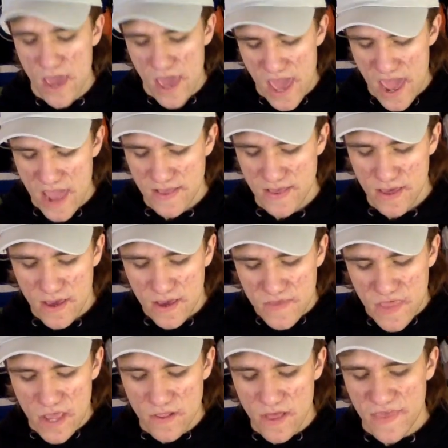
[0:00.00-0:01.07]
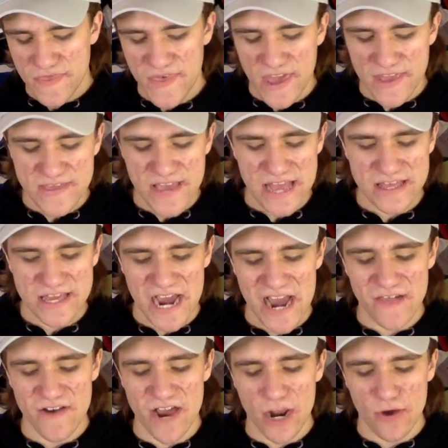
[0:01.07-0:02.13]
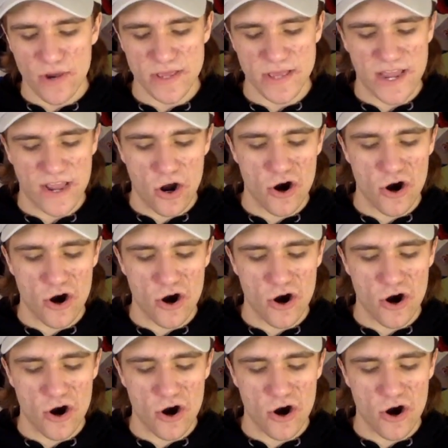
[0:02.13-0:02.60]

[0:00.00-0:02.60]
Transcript: And the only thing that Colorado can, like,